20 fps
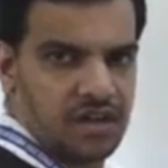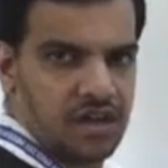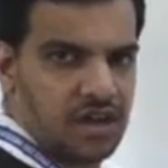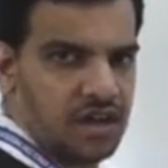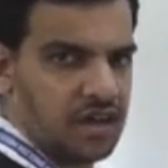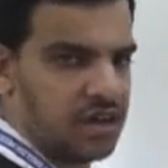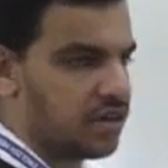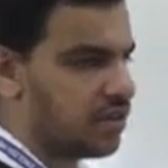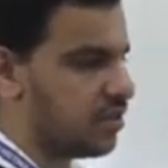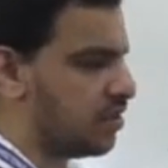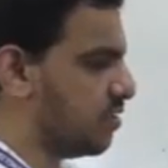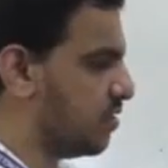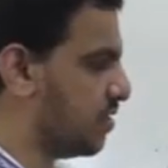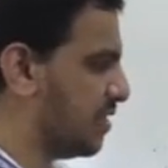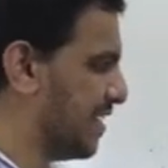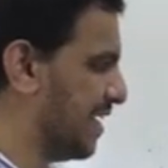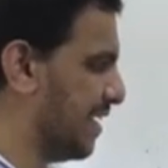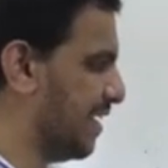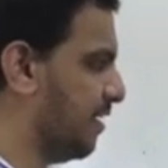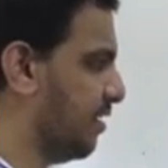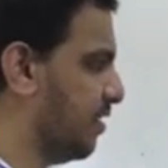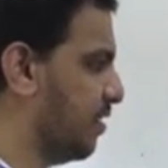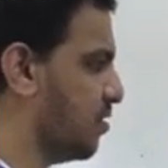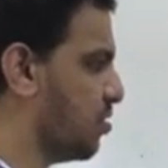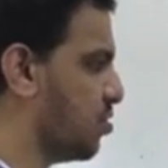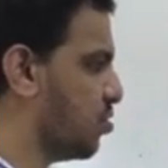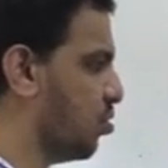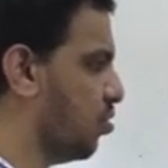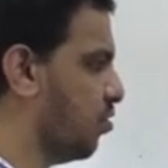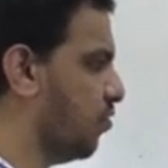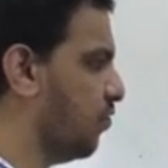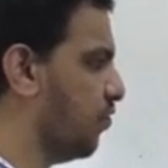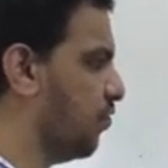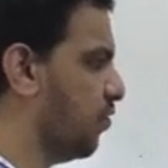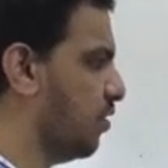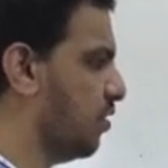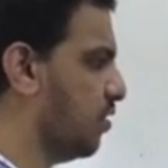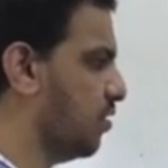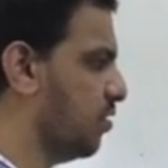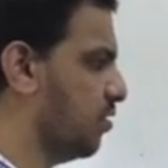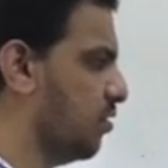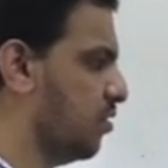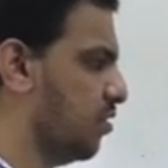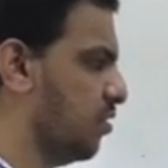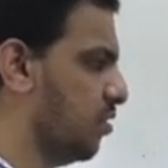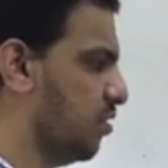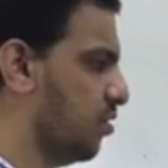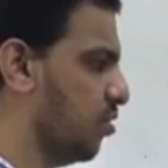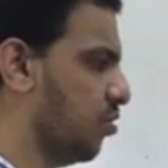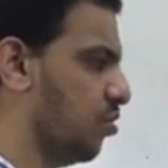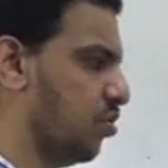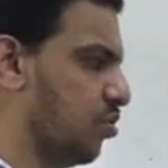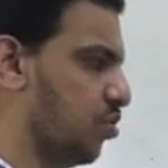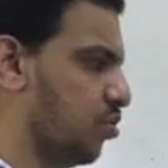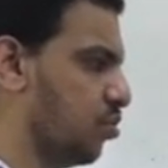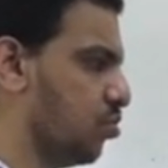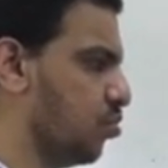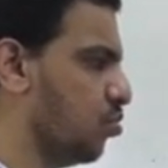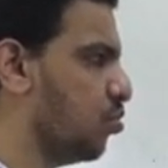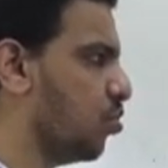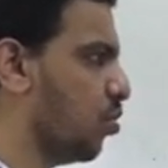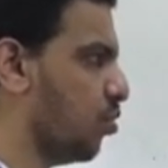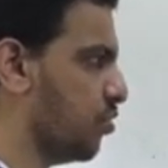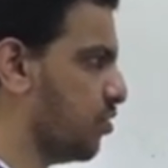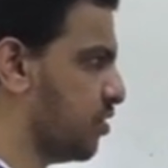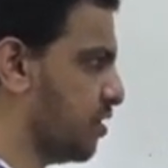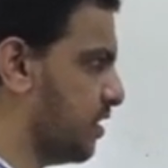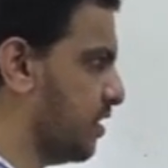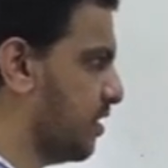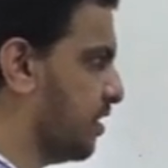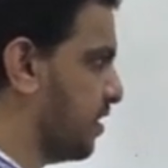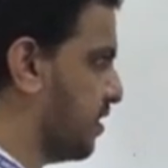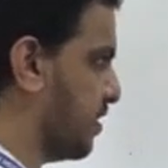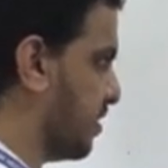are sectors of two concentric